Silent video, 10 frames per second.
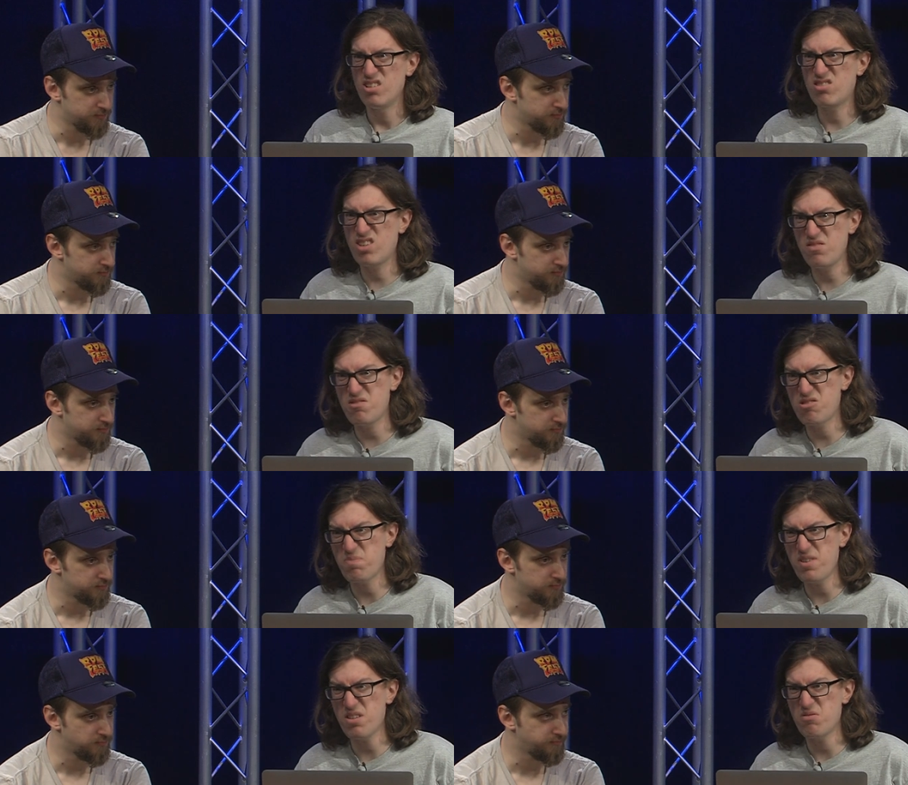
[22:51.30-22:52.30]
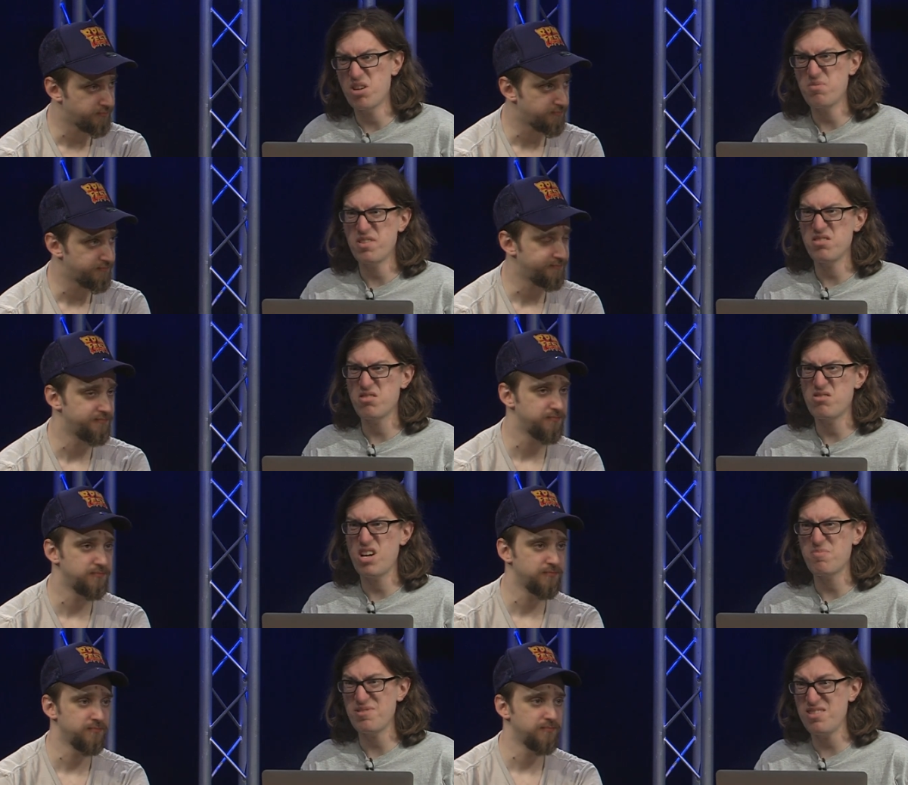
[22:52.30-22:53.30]
Speaker 1: a game in Japan where I play as a
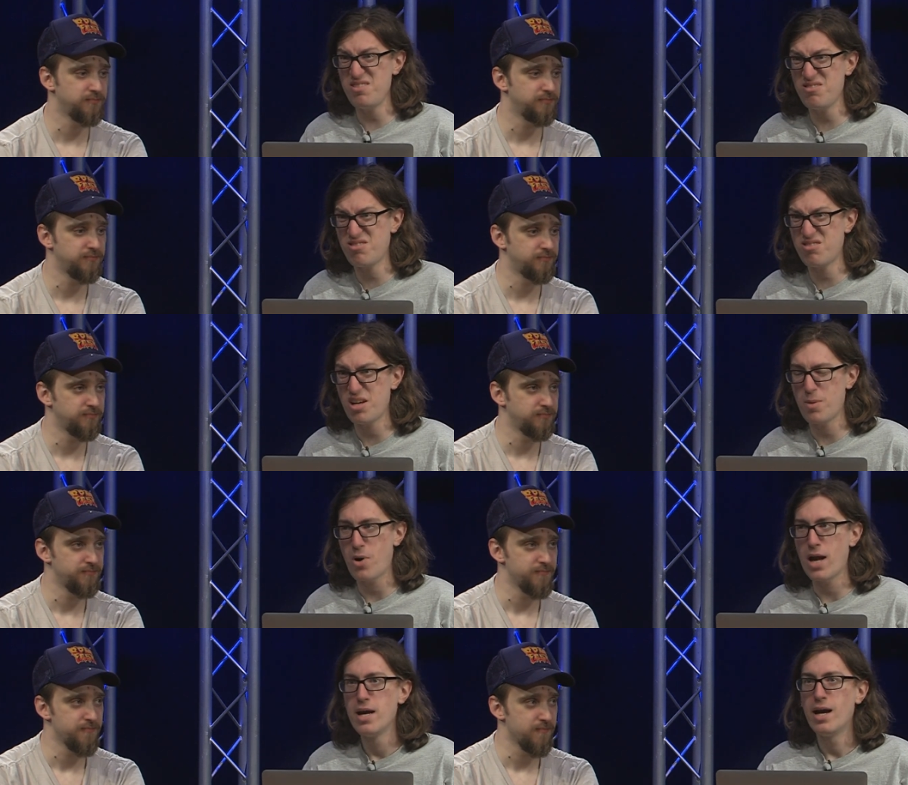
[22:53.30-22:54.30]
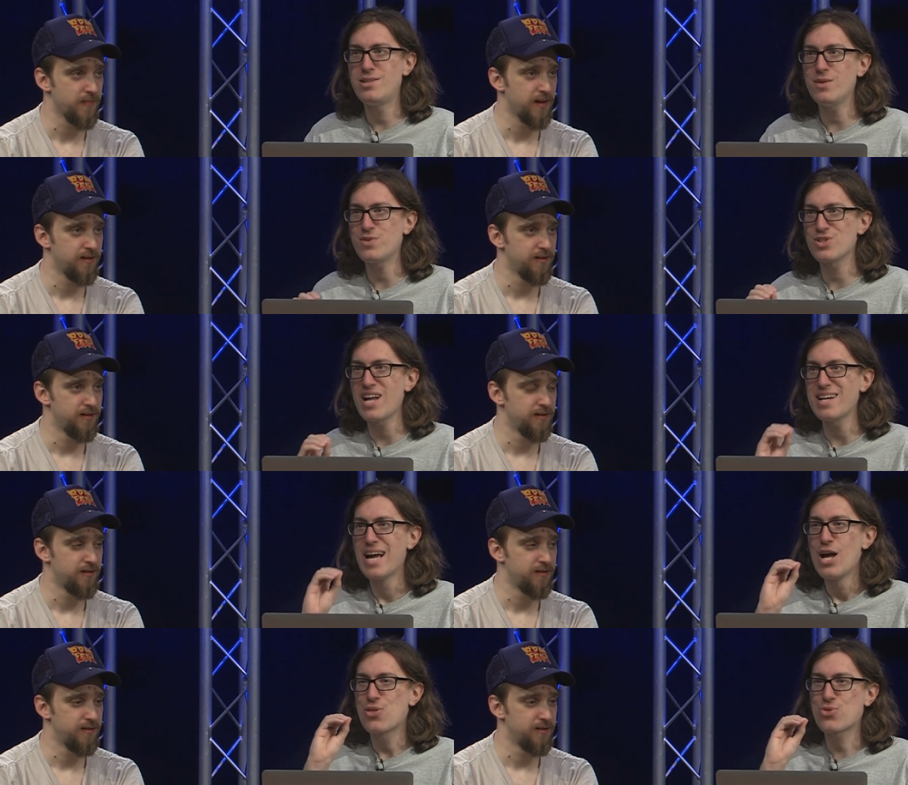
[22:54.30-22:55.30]
Japanese samurai, as if there's
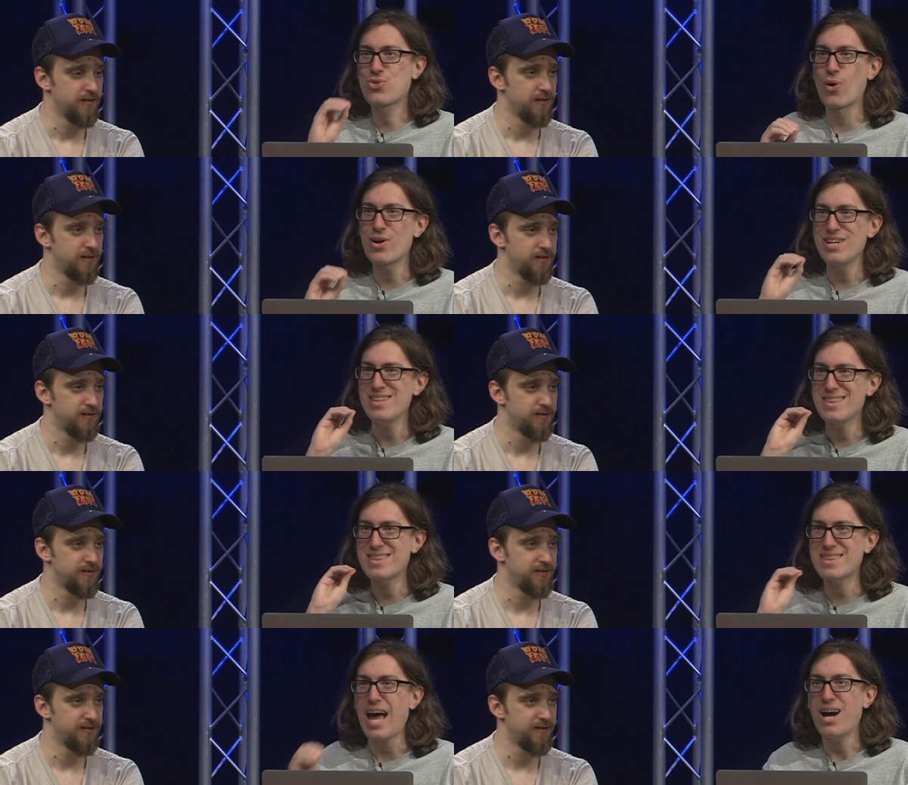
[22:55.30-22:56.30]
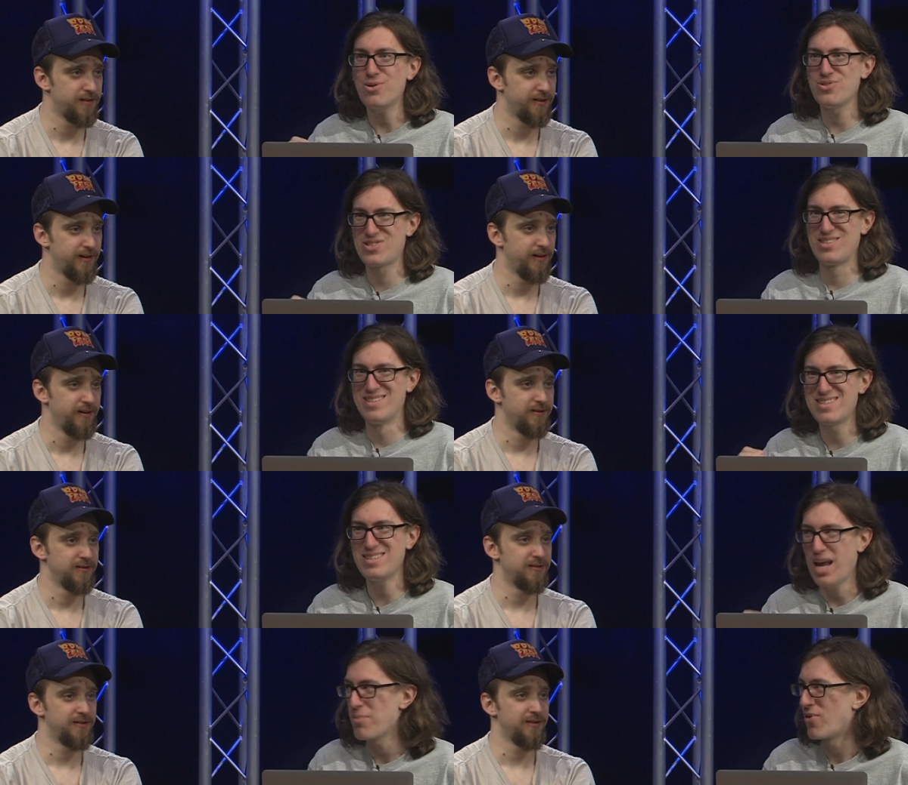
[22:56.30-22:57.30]
not 30,000
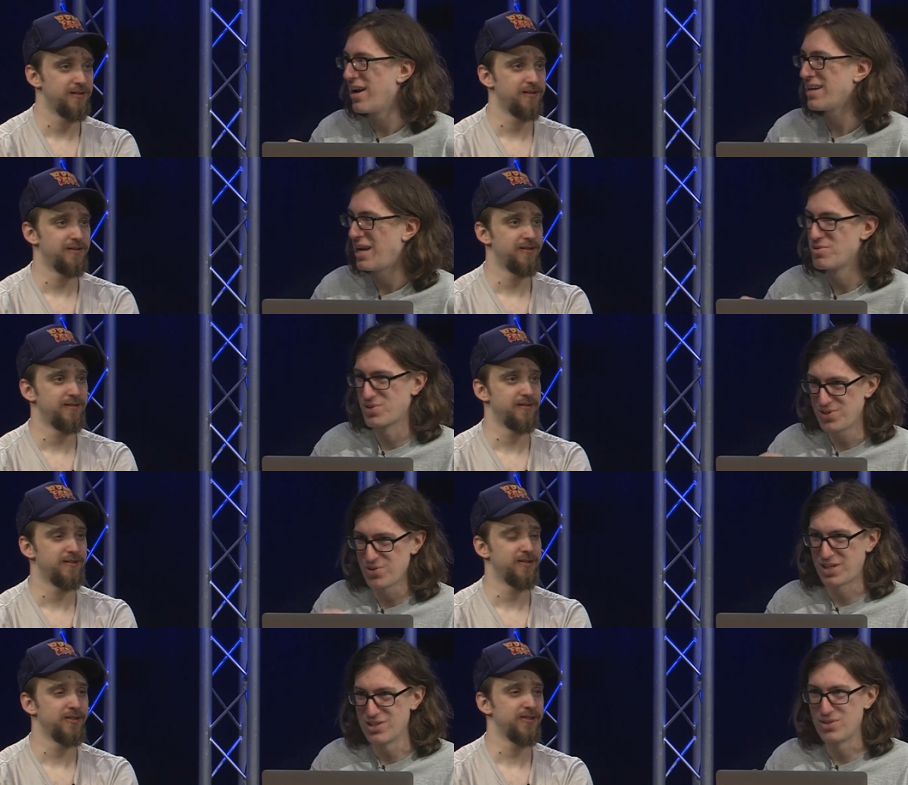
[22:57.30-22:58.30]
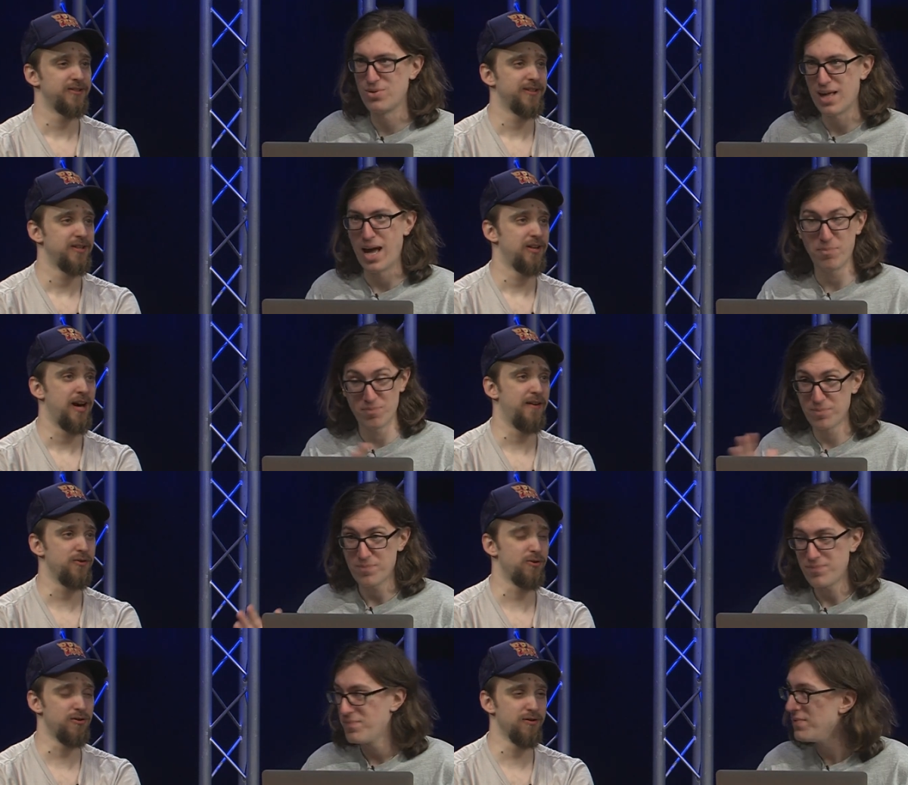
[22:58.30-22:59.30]
samurai games where you can do that.
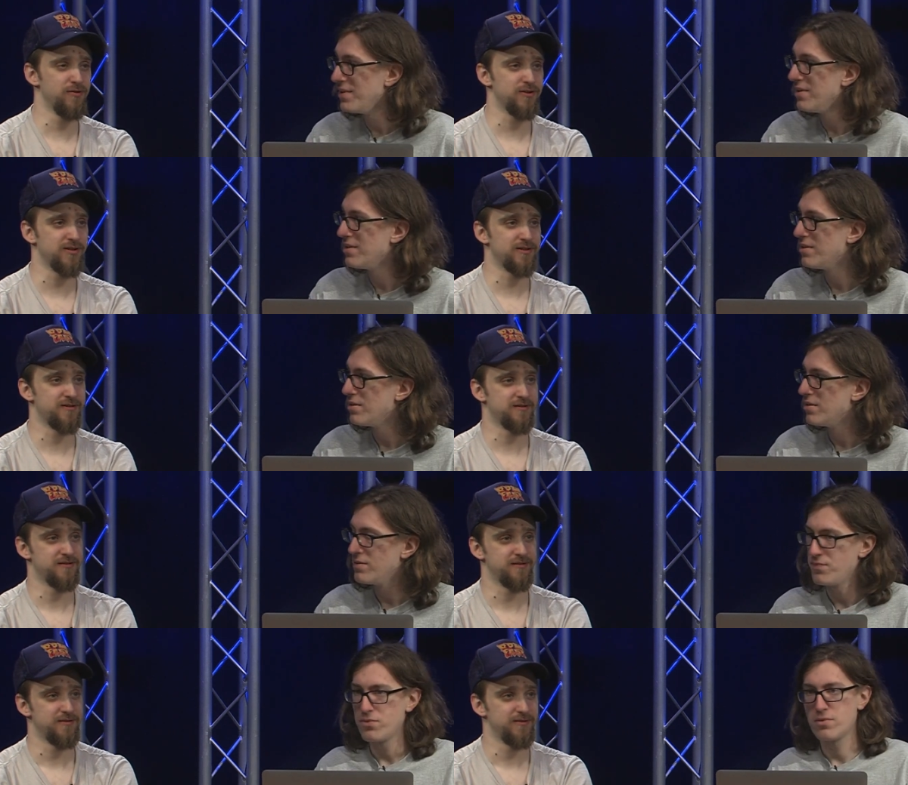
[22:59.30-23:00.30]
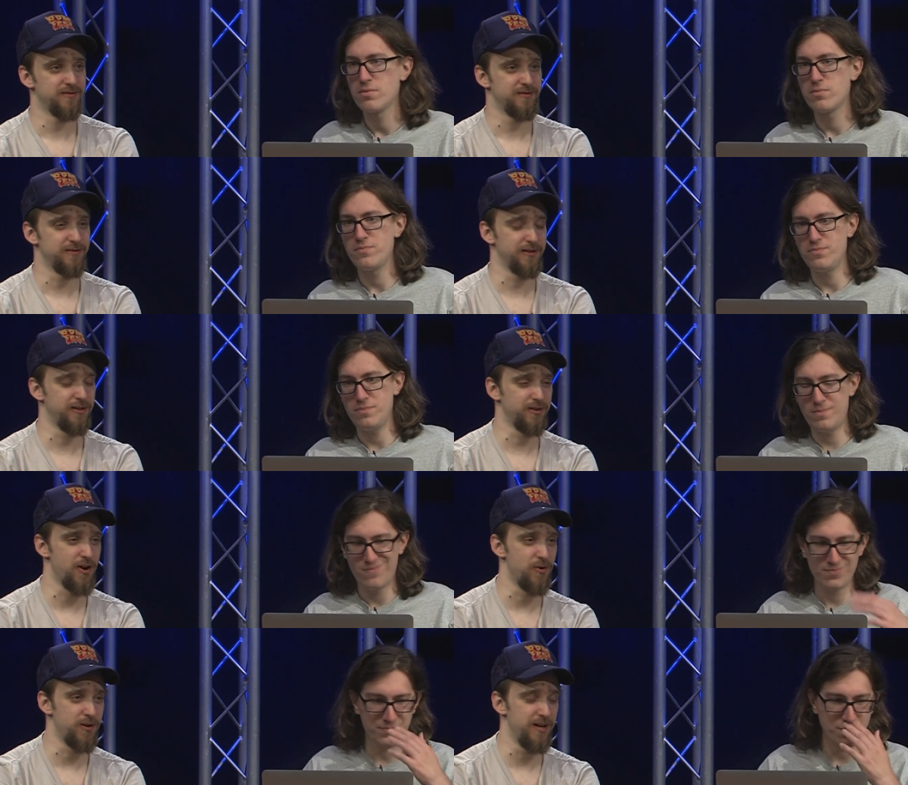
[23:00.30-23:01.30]
Have you heard of this
Speaker 2: little-known